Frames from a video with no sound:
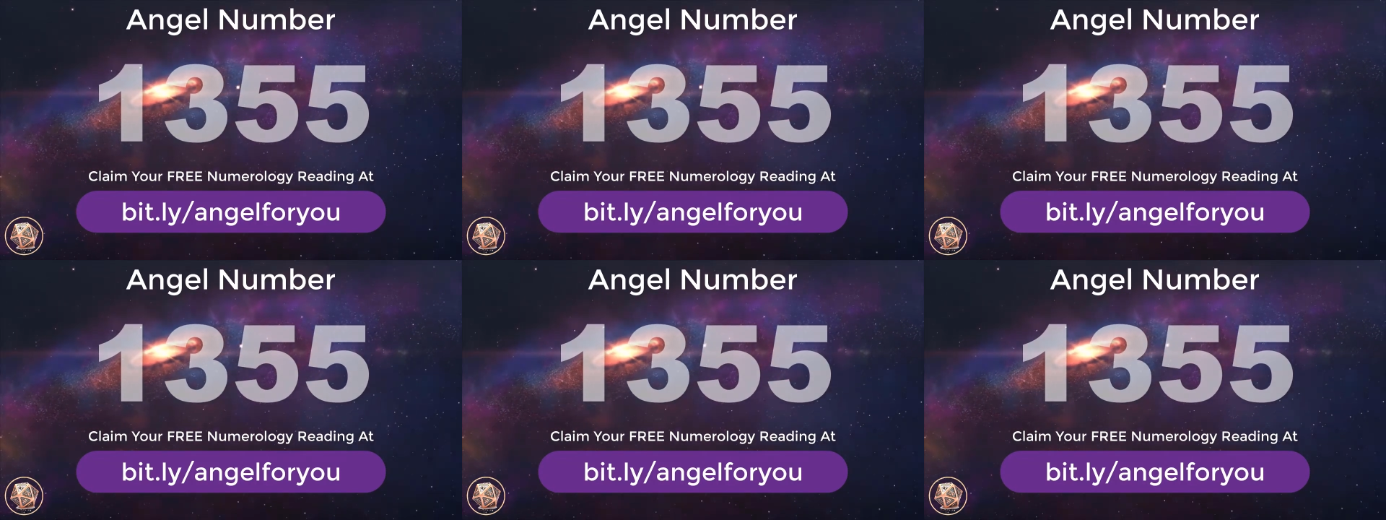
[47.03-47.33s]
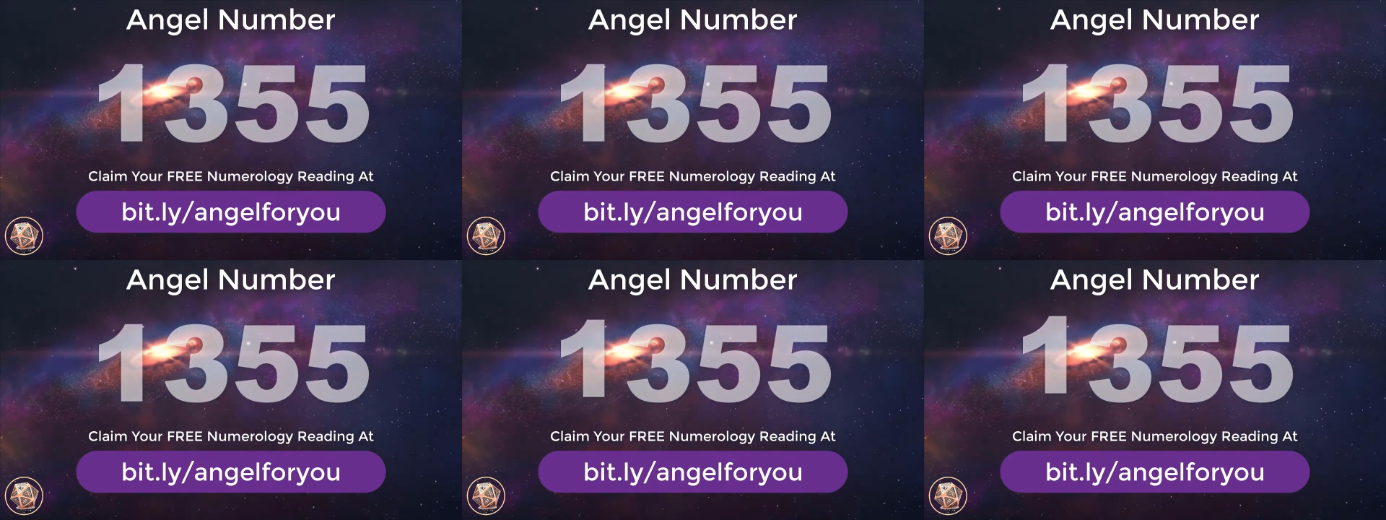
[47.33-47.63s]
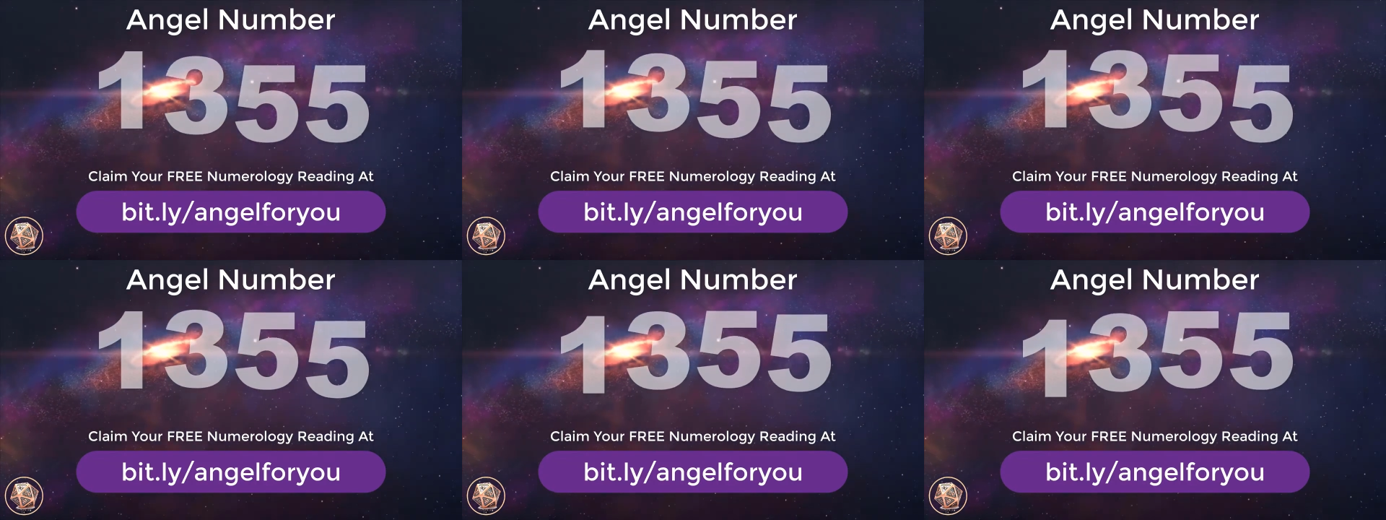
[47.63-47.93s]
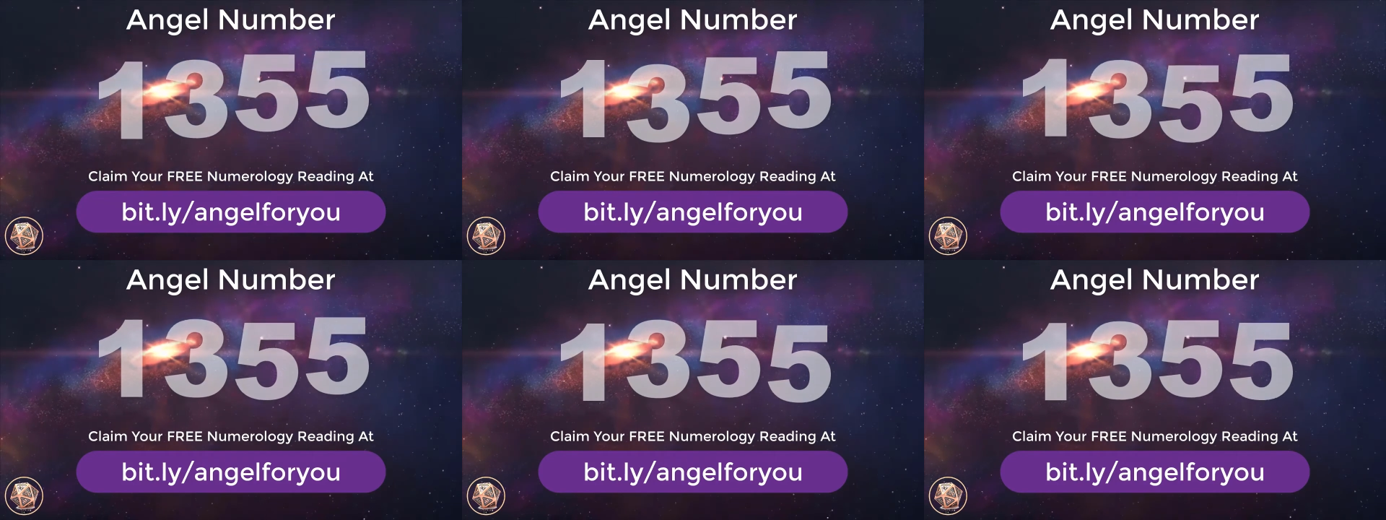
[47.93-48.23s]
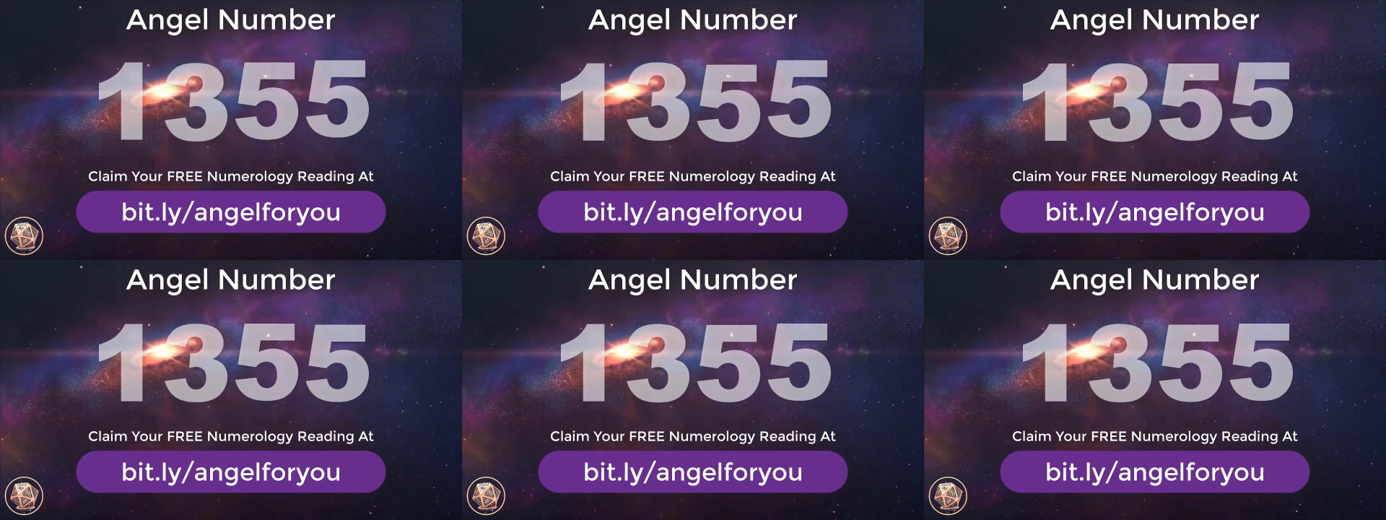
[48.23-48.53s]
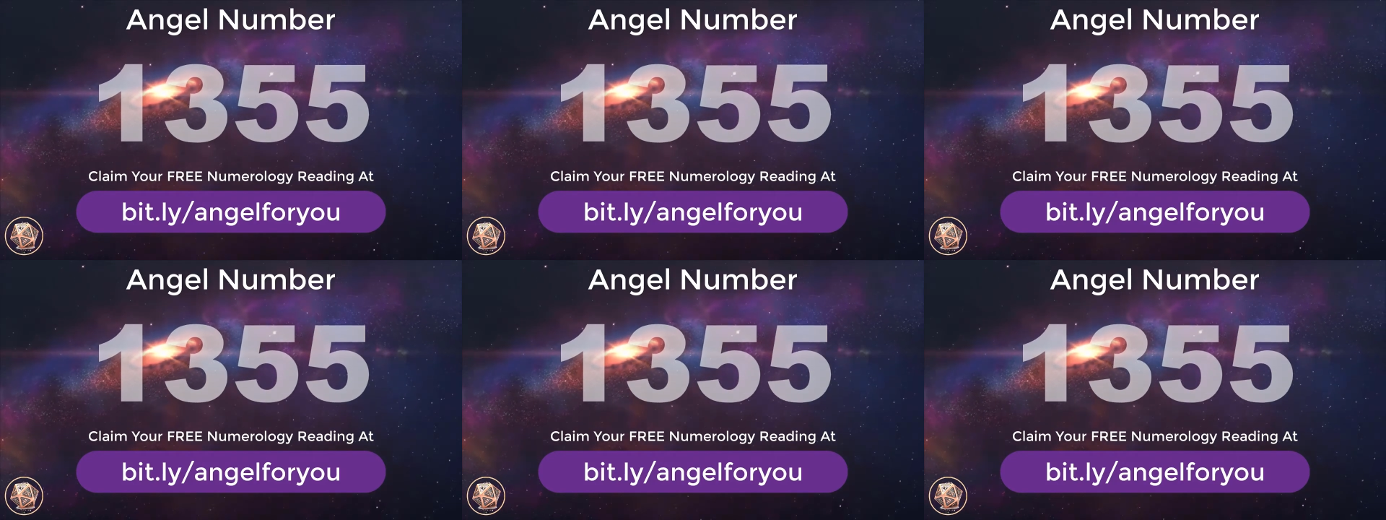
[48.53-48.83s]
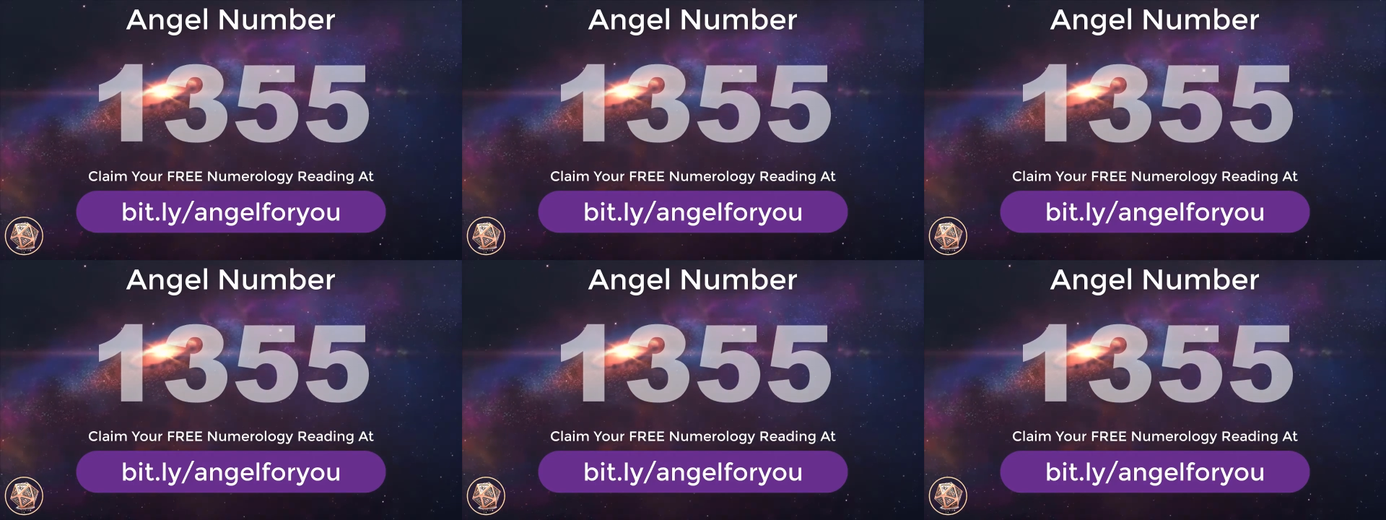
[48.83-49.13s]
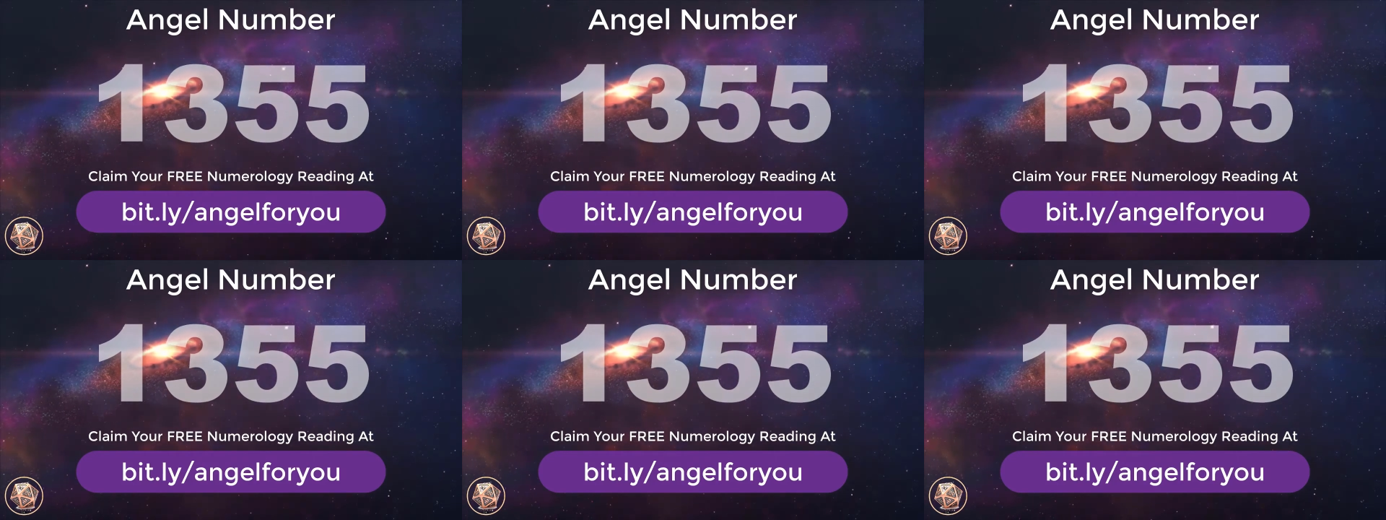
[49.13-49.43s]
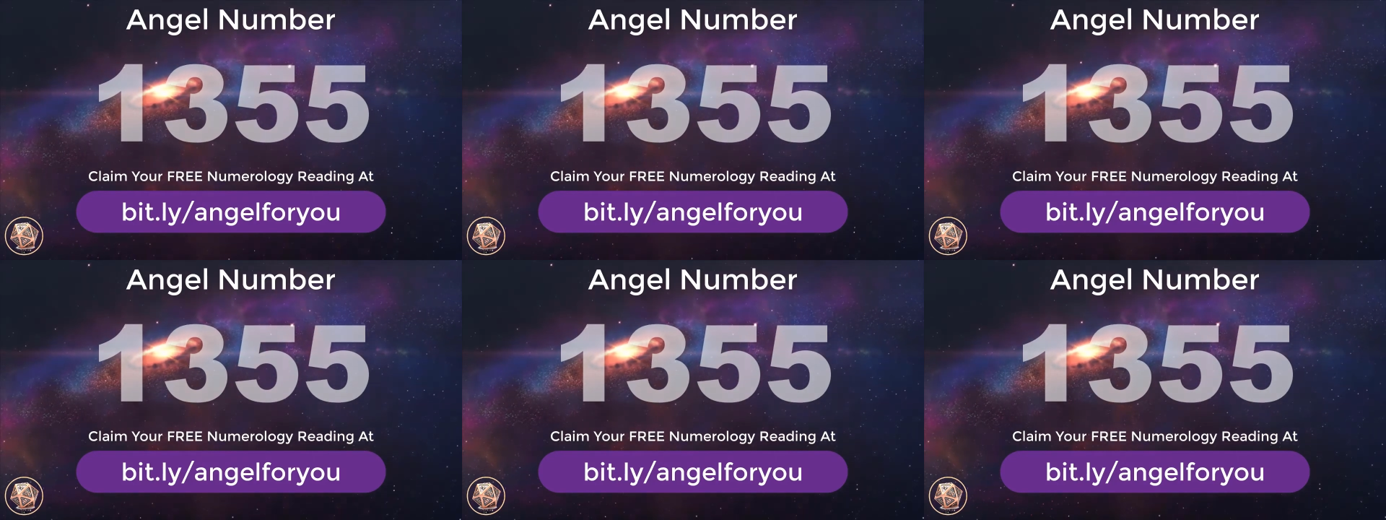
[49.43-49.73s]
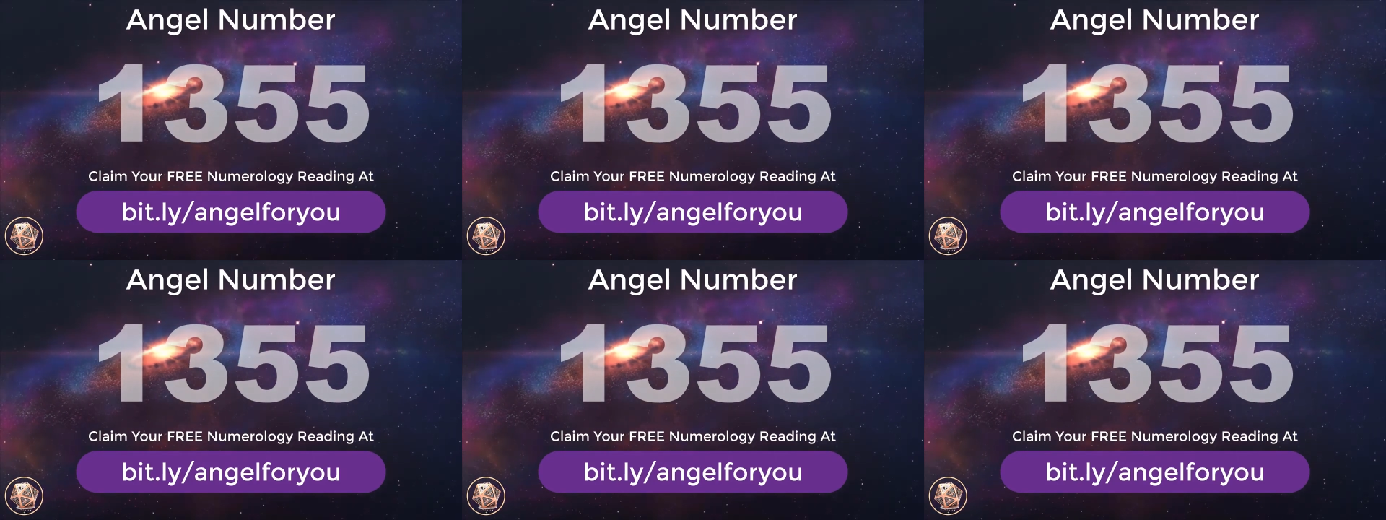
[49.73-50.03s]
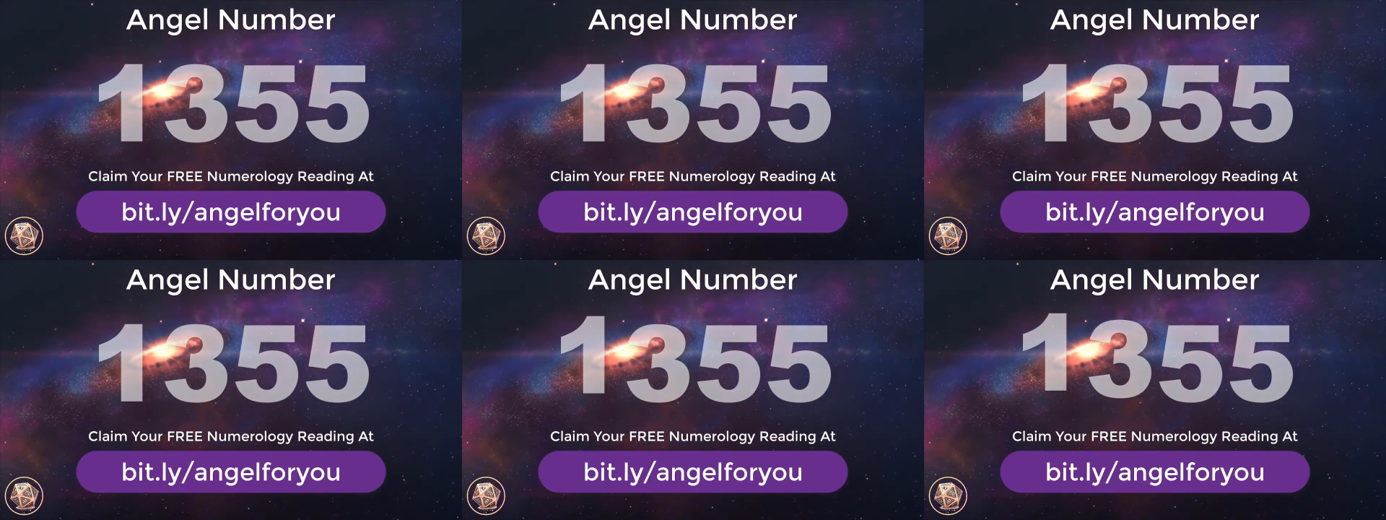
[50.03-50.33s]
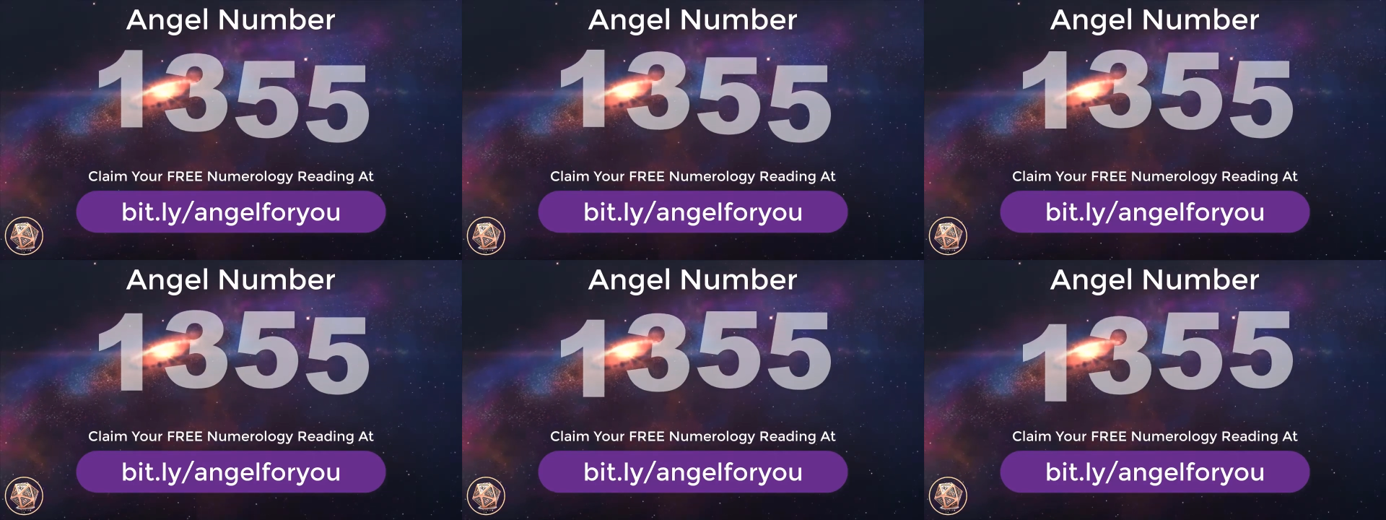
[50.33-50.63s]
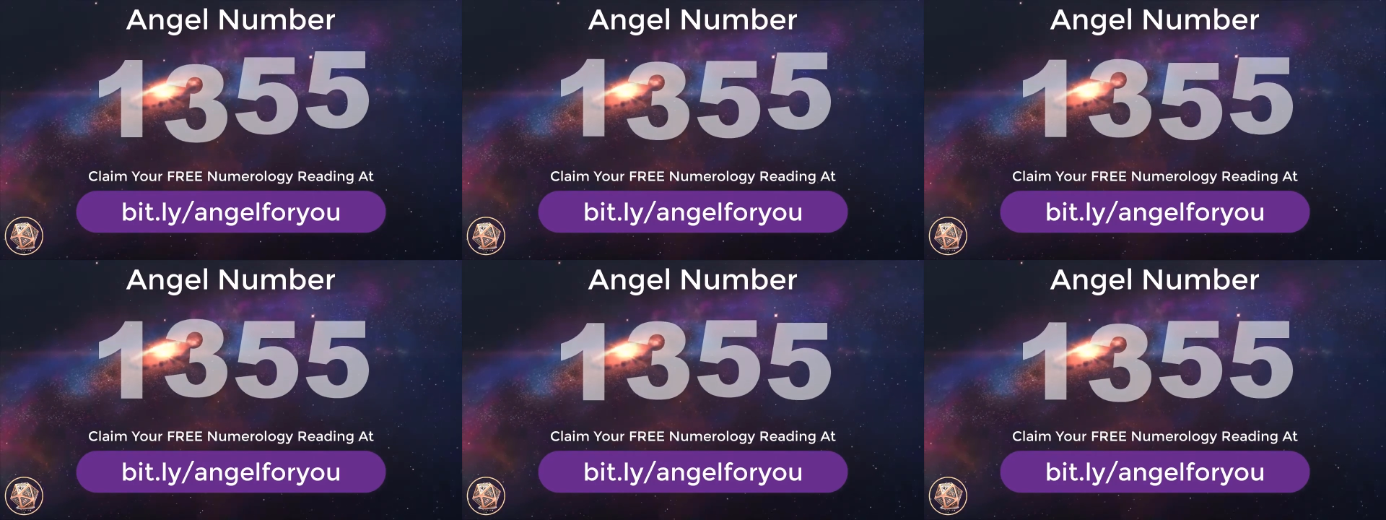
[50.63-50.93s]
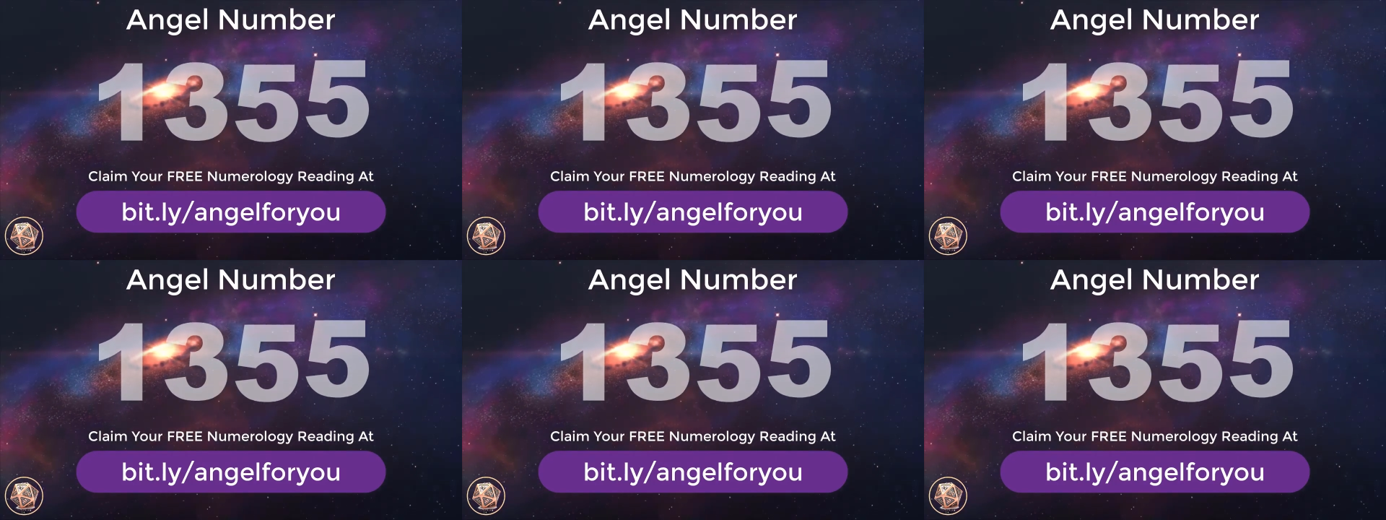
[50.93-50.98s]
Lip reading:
[unreadable: no face in view]